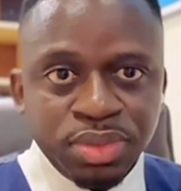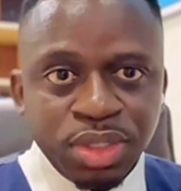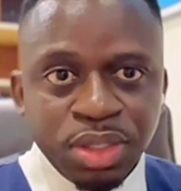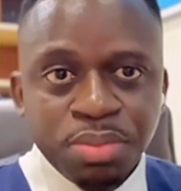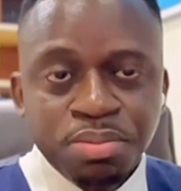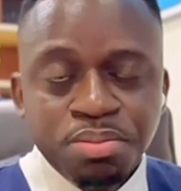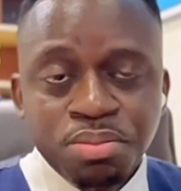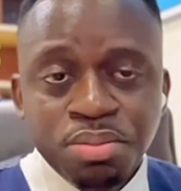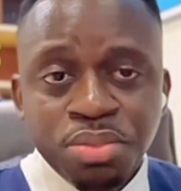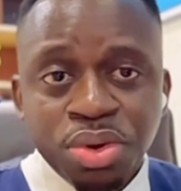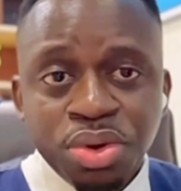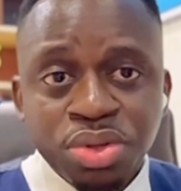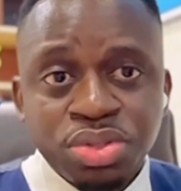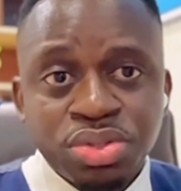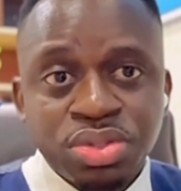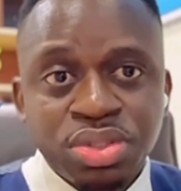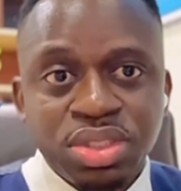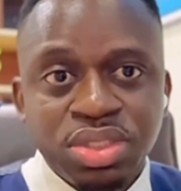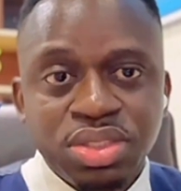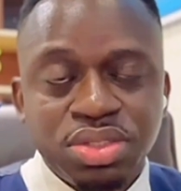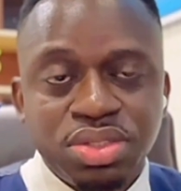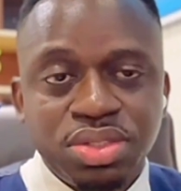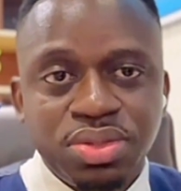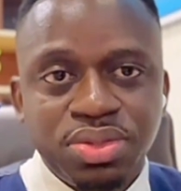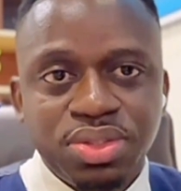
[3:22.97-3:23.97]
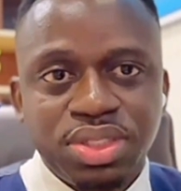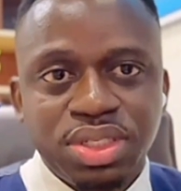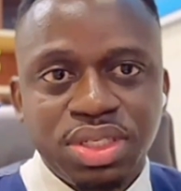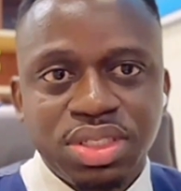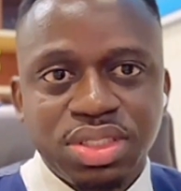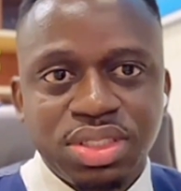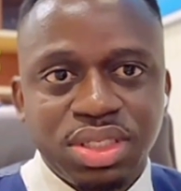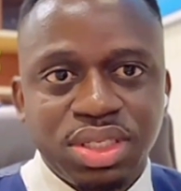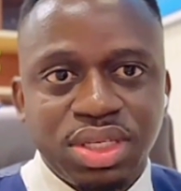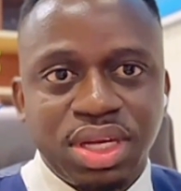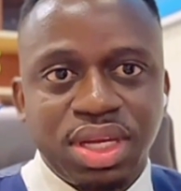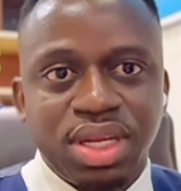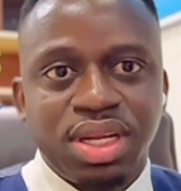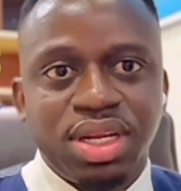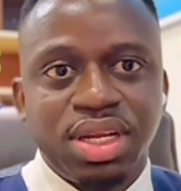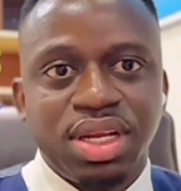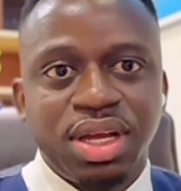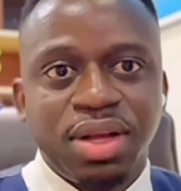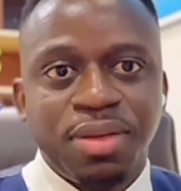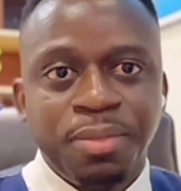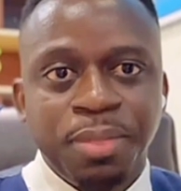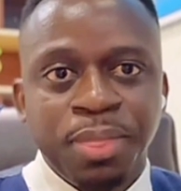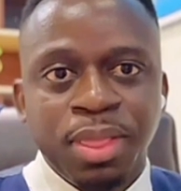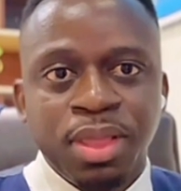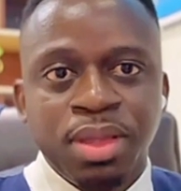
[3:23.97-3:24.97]
Most institutions in
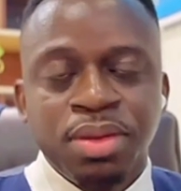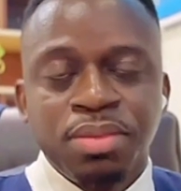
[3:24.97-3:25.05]
Canada,